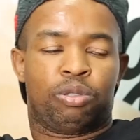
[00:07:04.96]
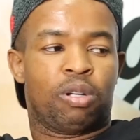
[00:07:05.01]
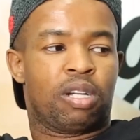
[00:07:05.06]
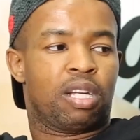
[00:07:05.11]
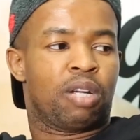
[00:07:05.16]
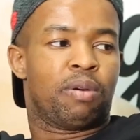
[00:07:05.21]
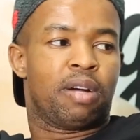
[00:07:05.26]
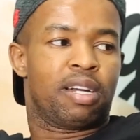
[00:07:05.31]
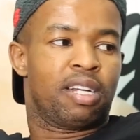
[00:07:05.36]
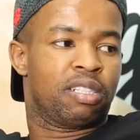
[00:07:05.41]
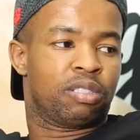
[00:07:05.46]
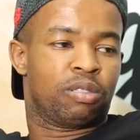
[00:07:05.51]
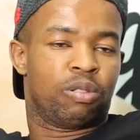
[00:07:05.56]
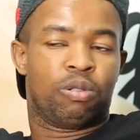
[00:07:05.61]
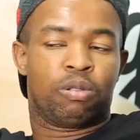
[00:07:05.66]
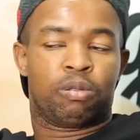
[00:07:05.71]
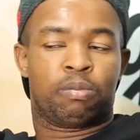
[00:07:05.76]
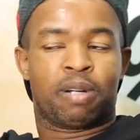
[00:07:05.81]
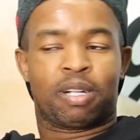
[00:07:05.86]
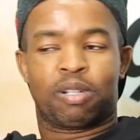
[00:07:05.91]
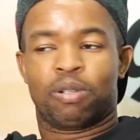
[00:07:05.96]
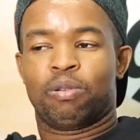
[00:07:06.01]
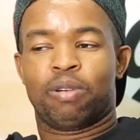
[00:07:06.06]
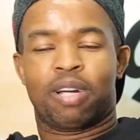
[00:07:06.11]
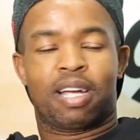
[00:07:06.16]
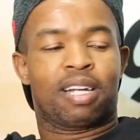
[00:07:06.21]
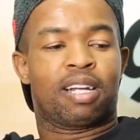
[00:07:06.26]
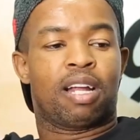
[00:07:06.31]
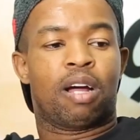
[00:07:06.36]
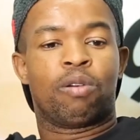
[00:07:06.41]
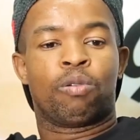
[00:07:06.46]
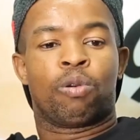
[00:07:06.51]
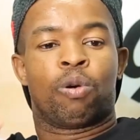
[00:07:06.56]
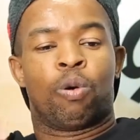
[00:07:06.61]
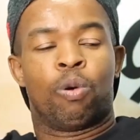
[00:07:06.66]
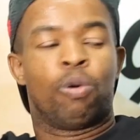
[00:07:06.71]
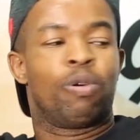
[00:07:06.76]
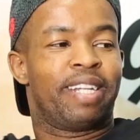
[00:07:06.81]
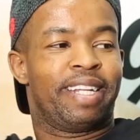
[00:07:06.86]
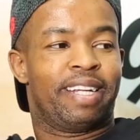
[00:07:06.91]
21 years old, but you look at how
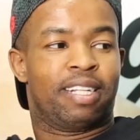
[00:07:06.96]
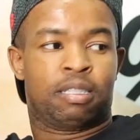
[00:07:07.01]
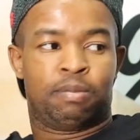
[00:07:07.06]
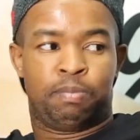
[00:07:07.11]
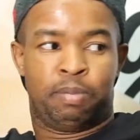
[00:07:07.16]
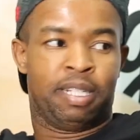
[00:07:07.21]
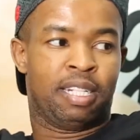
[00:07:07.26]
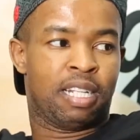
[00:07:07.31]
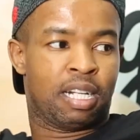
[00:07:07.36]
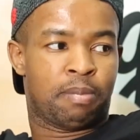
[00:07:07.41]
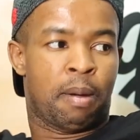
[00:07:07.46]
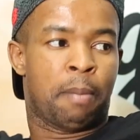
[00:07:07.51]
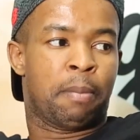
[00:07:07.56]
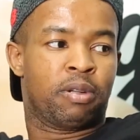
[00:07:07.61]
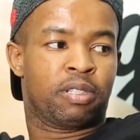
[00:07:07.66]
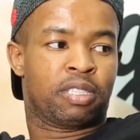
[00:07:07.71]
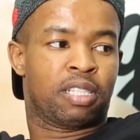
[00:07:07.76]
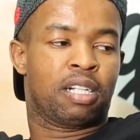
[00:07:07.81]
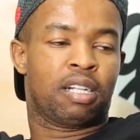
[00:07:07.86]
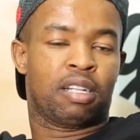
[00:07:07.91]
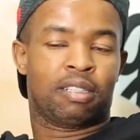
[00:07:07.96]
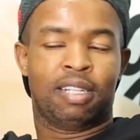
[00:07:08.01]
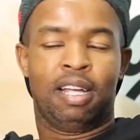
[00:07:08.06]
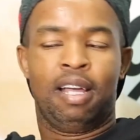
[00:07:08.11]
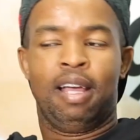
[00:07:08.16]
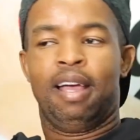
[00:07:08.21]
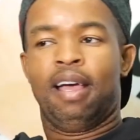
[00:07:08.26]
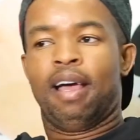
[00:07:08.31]
good he has been at Mamelodi Sundowns.